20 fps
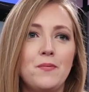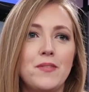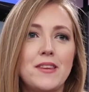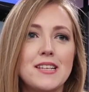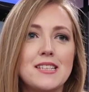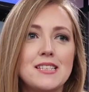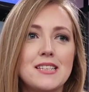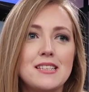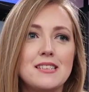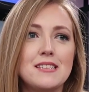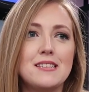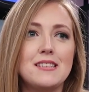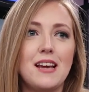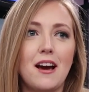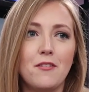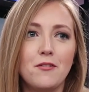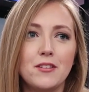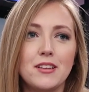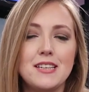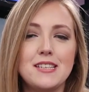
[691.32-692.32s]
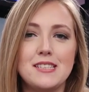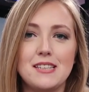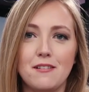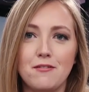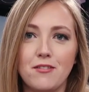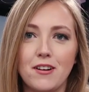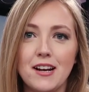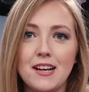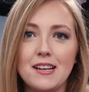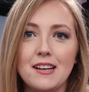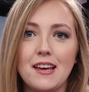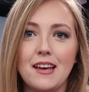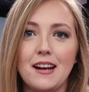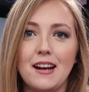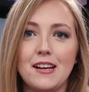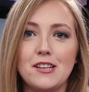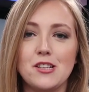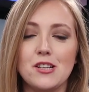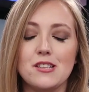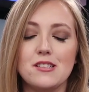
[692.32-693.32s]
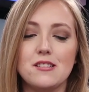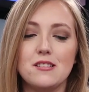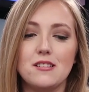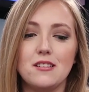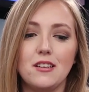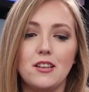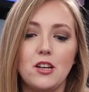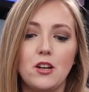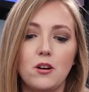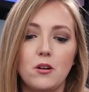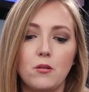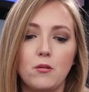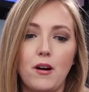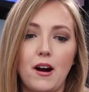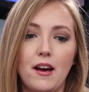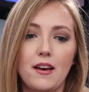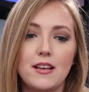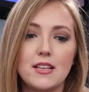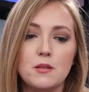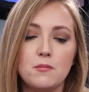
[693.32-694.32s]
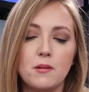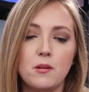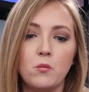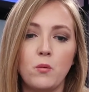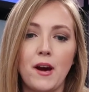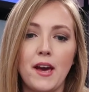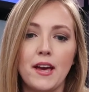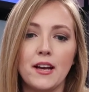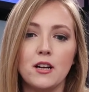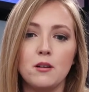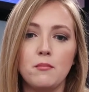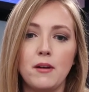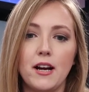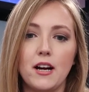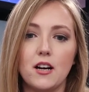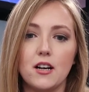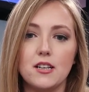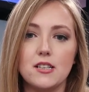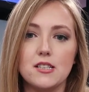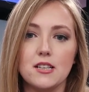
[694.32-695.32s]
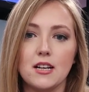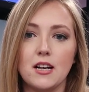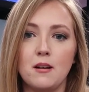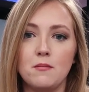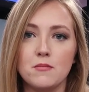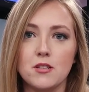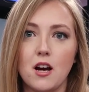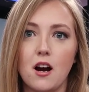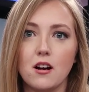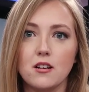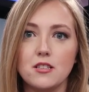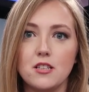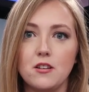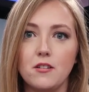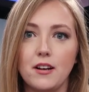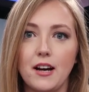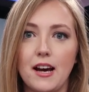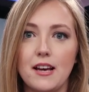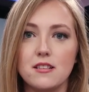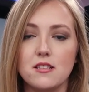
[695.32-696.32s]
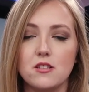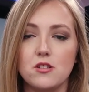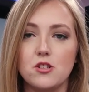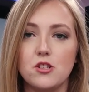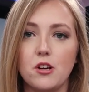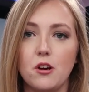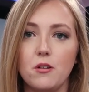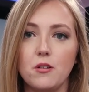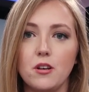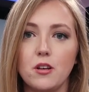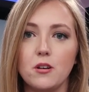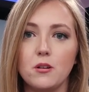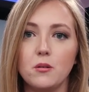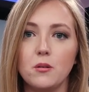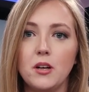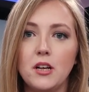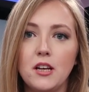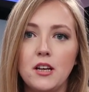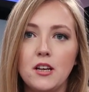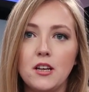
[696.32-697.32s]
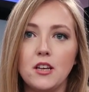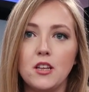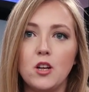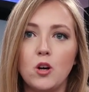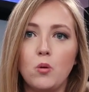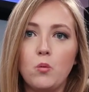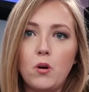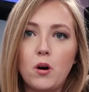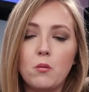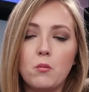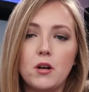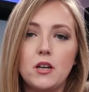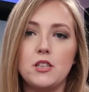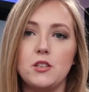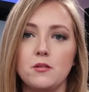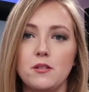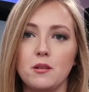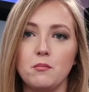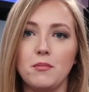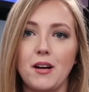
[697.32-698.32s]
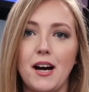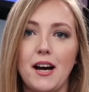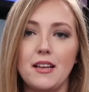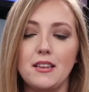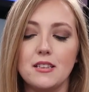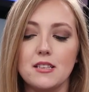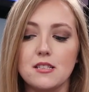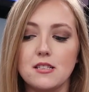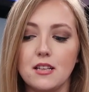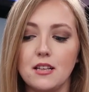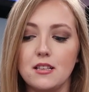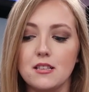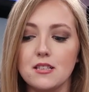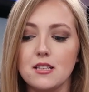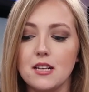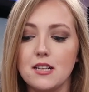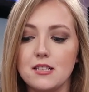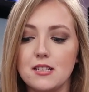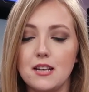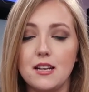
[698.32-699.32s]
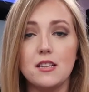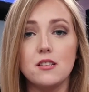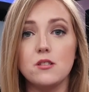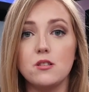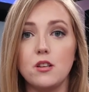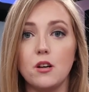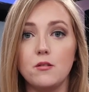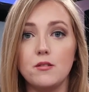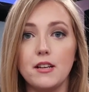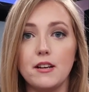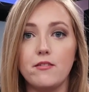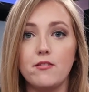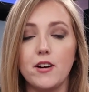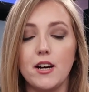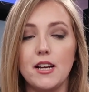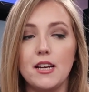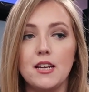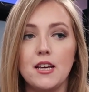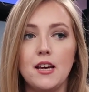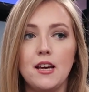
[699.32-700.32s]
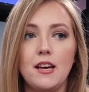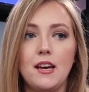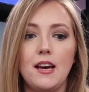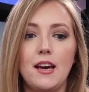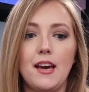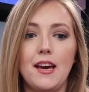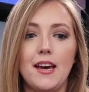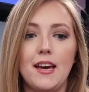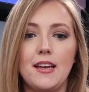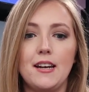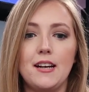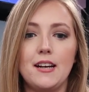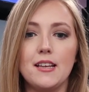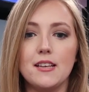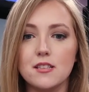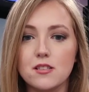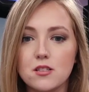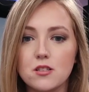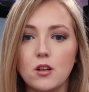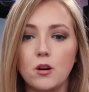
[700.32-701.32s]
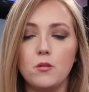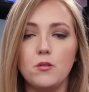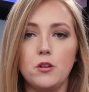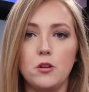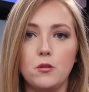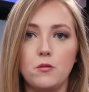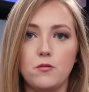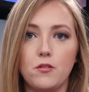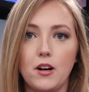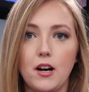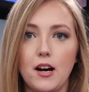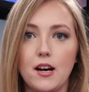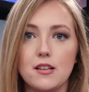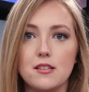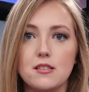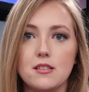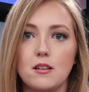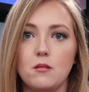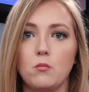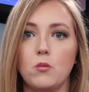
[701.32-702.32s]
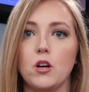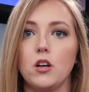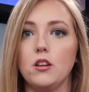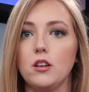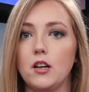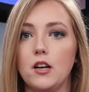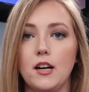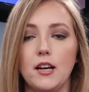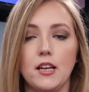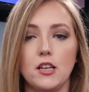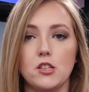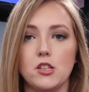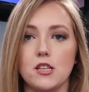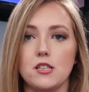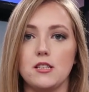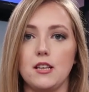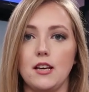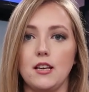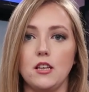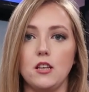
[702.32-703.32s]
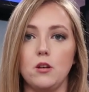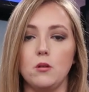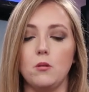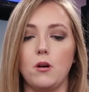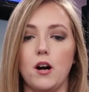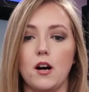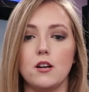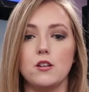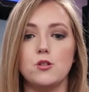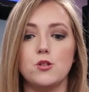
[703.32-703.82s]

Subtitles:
This is definitely different, and I just, you know, it's been weighing on my heart to come talk to you guys and show you, you know, what we're doing behind the scenes, because it is so different and it is so new for us, and we're learning just like you are.